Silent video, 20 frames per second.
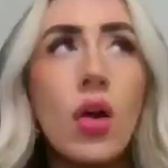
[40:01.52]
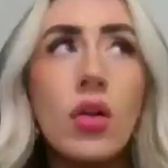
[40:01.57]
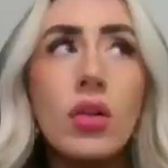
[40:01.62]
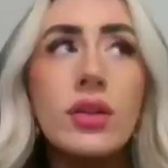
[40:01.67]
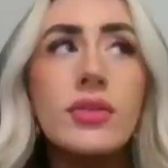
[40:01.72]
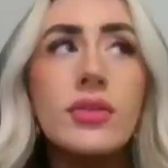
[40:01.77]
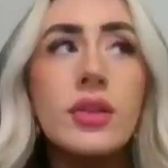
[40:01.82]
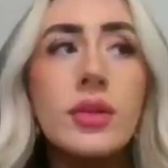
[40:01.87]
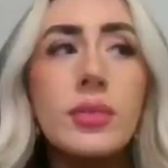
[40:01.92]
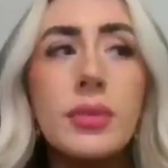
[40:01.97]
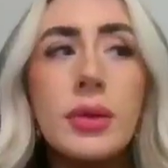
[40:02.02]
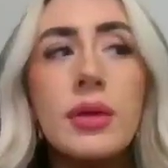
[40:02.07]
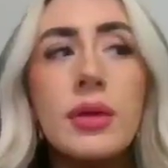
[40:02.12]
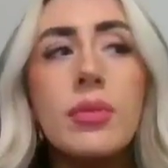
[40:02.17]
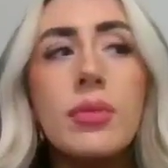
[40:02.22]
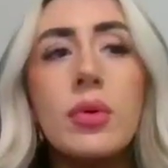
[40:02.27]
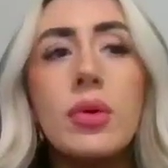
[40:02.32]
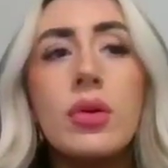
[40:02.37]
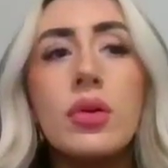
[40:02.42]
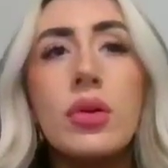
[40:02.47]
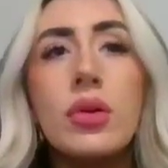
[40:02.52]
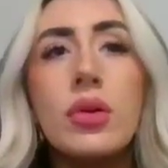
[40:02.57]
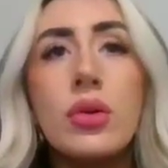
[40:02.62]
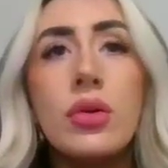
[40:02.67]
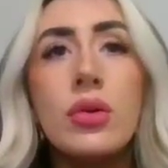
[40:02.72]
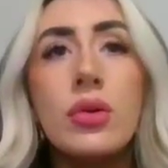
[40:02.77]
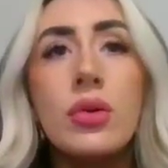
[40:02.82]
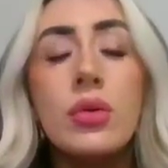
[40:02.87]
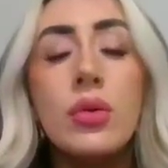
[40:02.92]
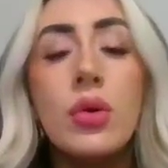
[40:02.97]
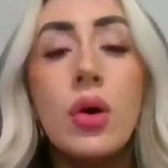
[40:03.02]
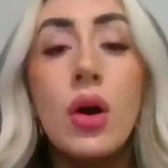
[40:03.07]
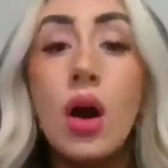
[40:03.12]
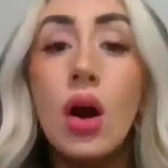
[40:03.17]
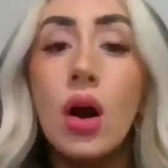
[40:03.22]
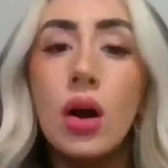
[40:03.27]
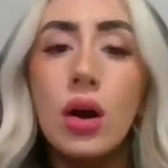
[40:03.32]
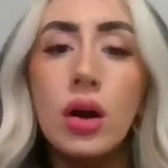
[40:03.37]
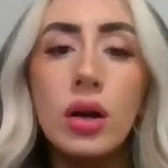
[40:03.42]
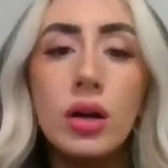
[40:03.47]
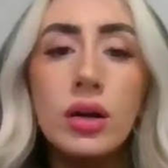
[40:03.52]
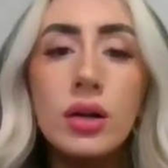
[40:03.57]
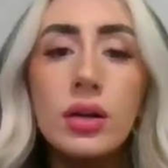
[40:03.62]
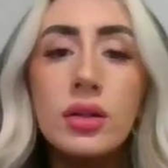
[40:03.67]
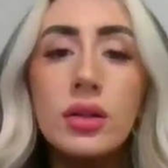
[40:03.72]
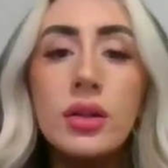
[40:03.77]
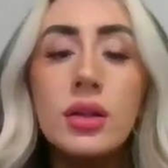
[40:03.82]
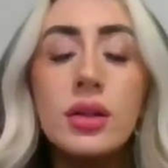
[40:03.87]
All of the people who are